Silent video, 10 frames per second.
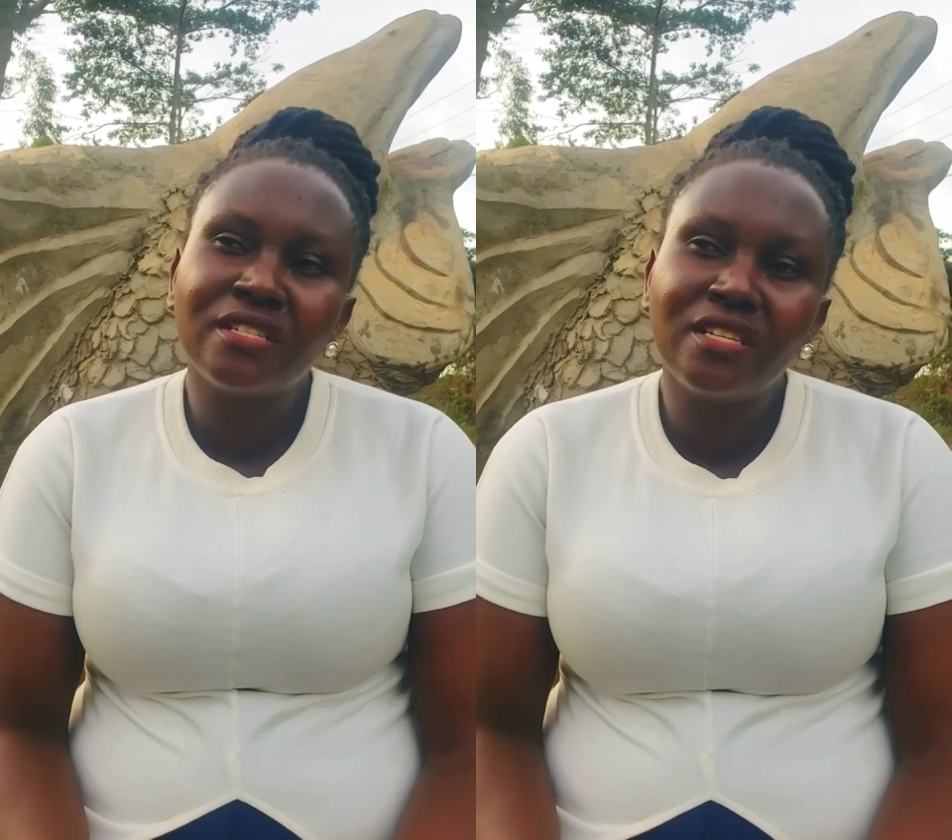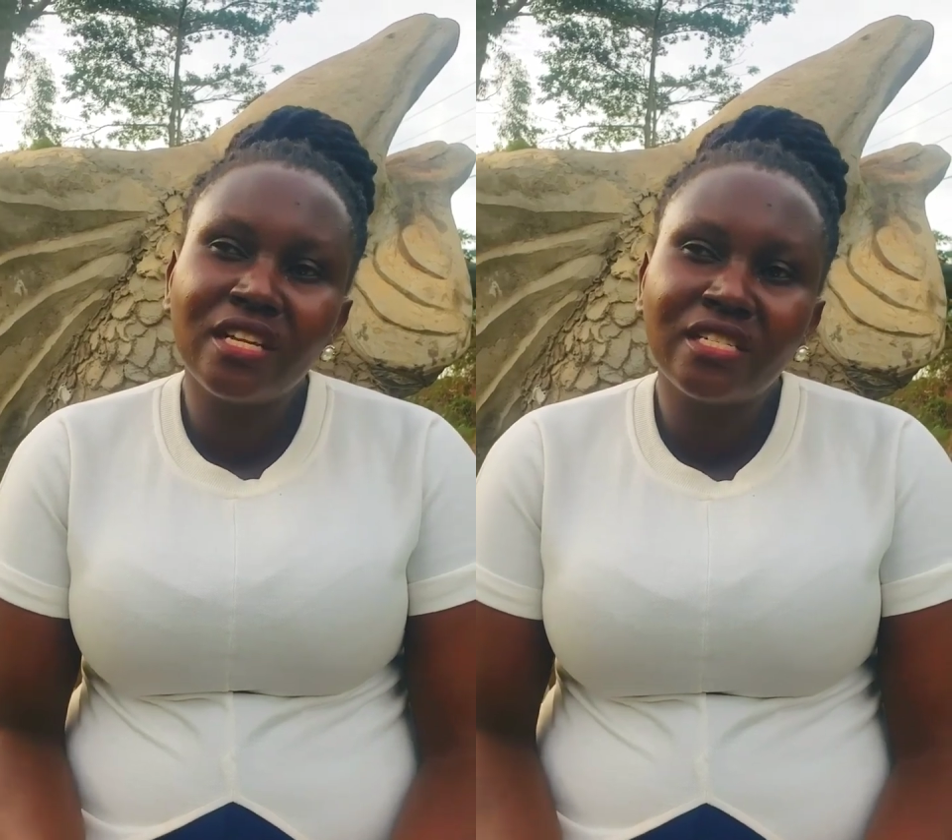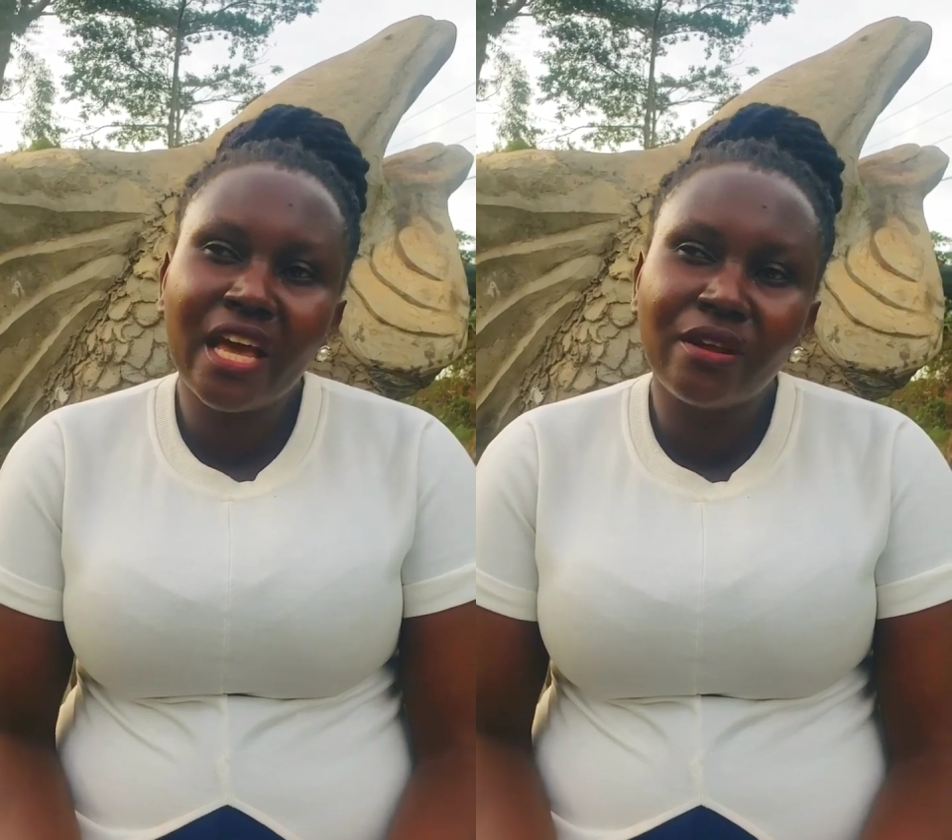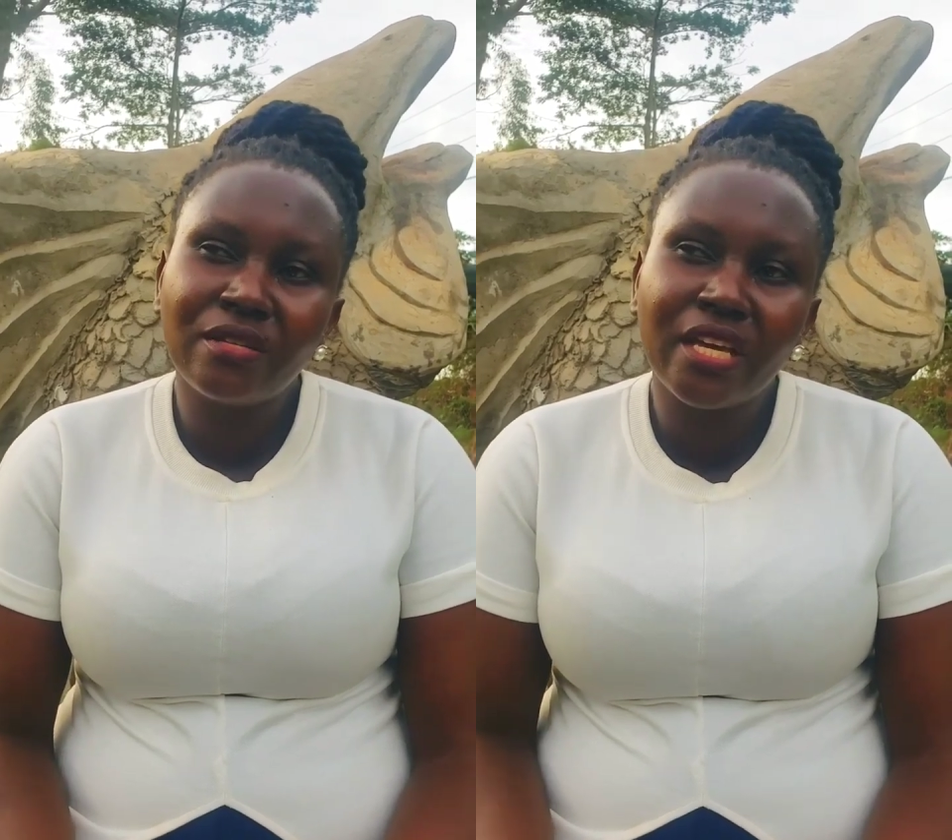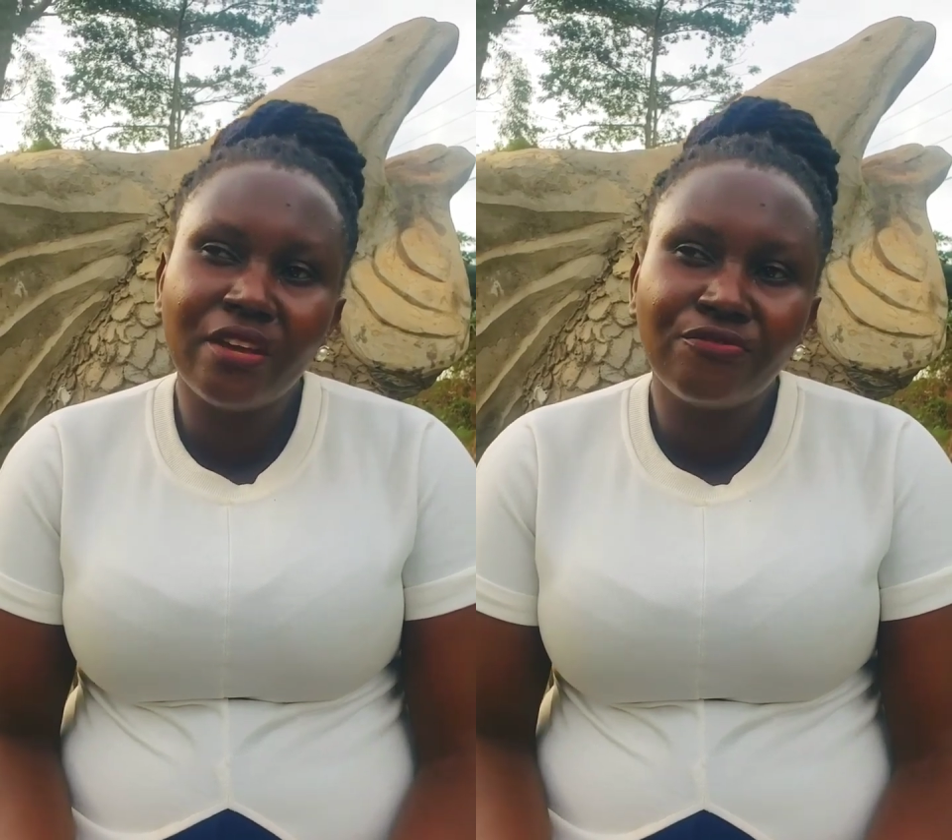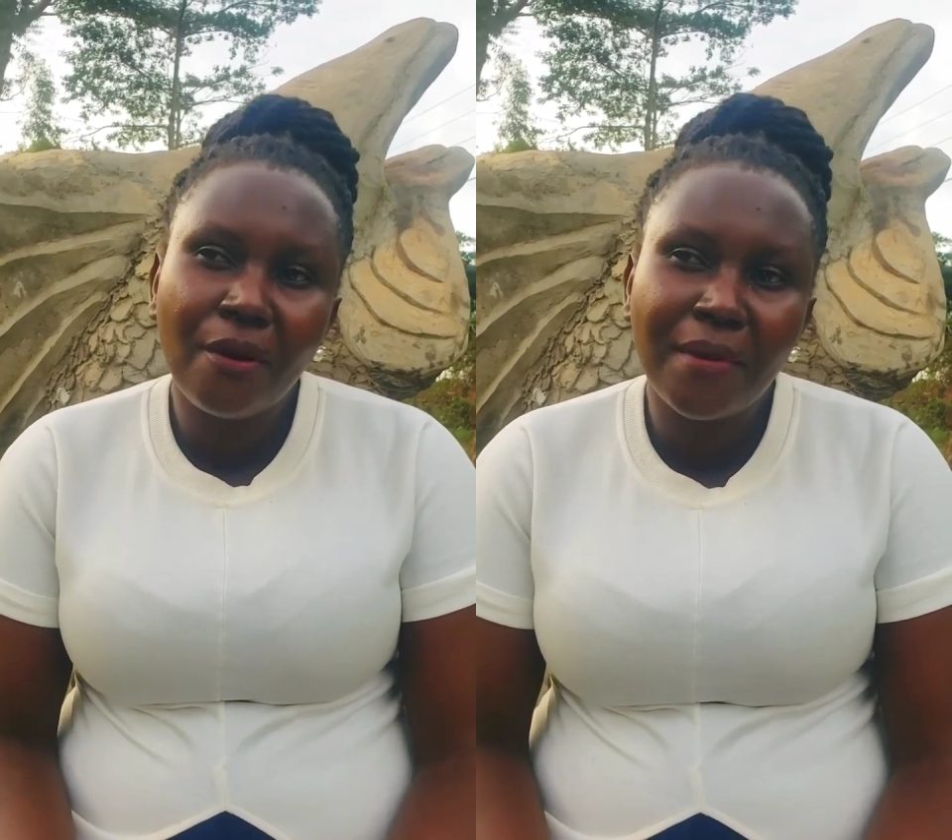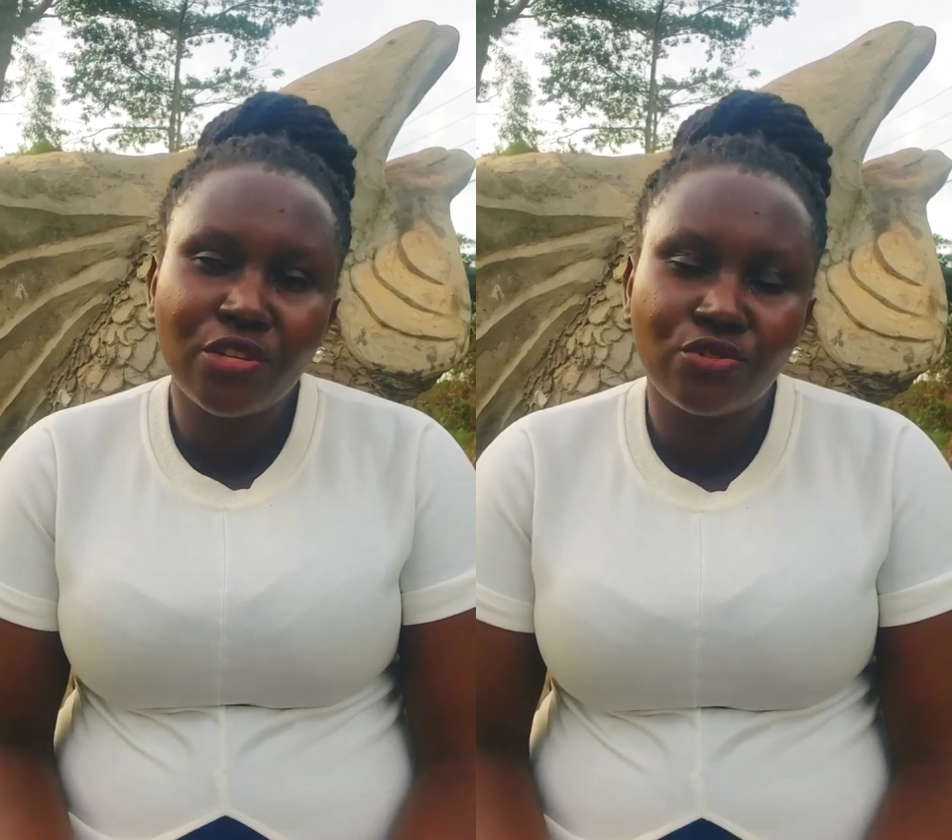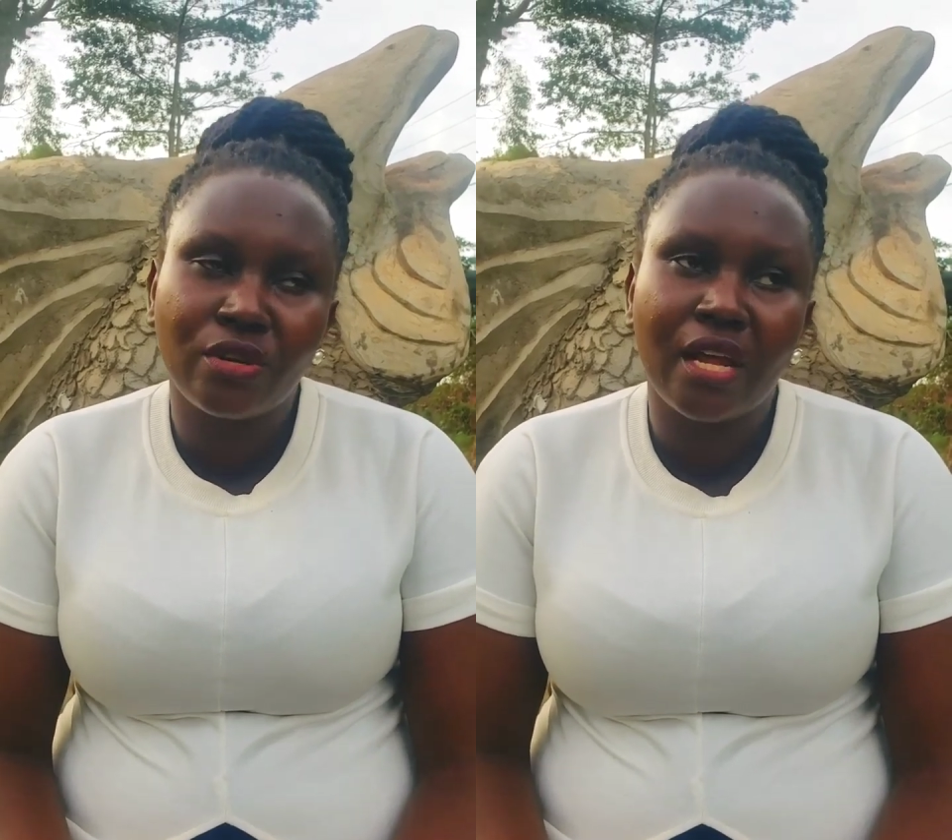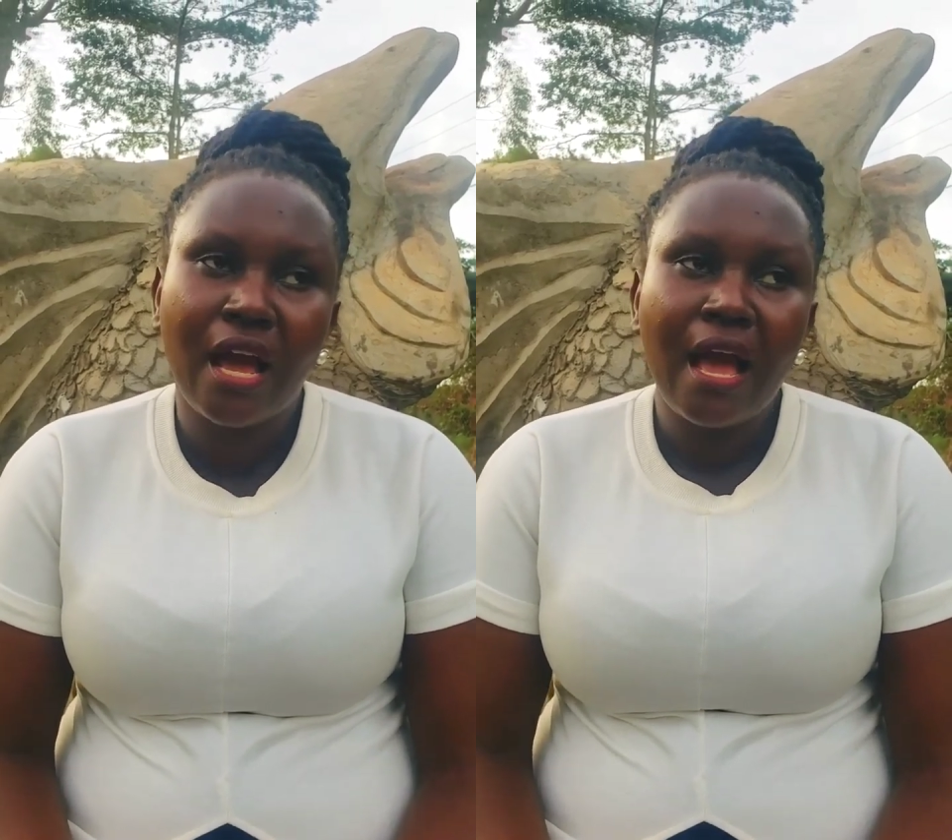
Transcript: detailed information